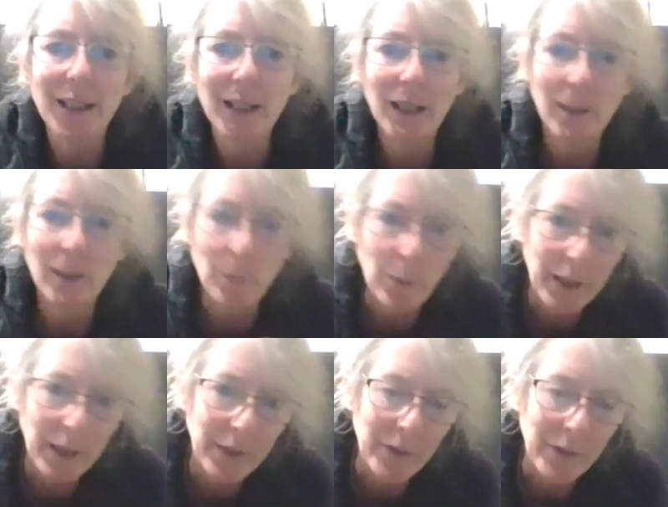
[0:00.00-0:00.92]
It
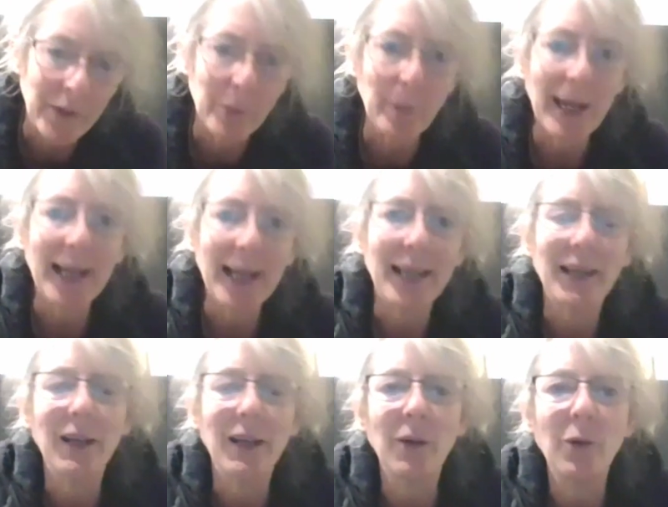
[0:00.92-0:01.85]
brings us back
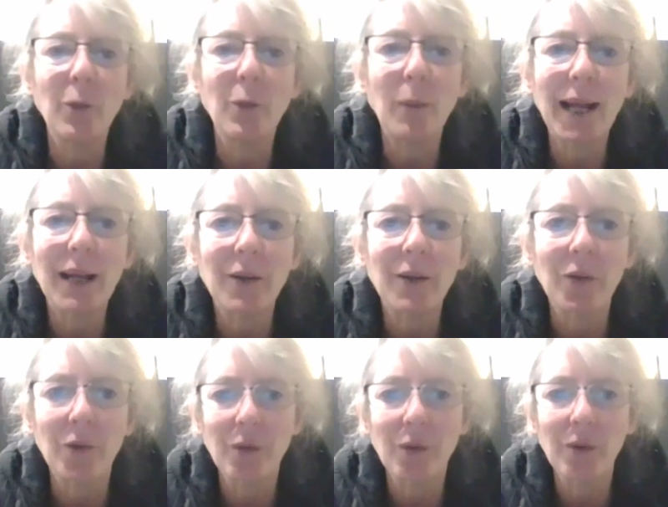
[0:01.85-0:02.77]
into
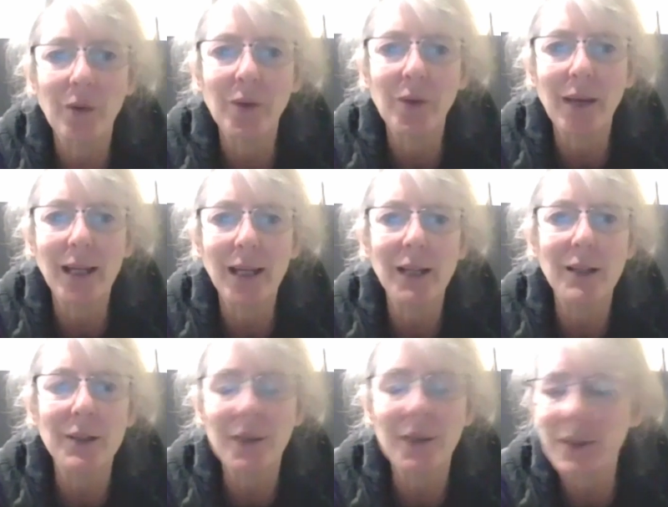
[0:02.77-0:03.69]
balance,
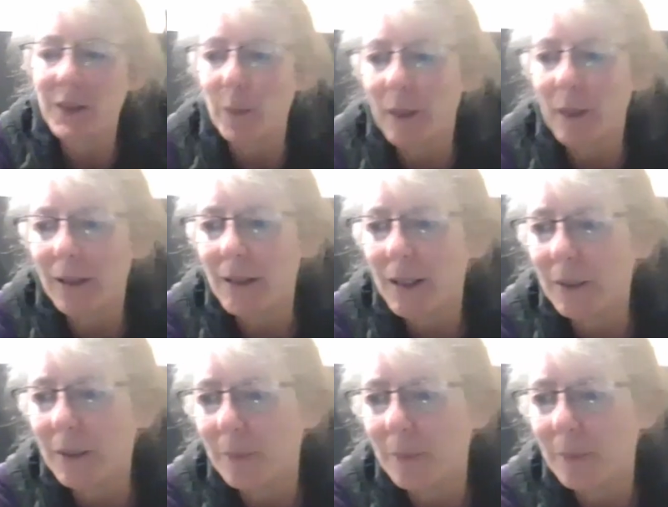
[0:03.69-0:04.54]
steadiness, and stability.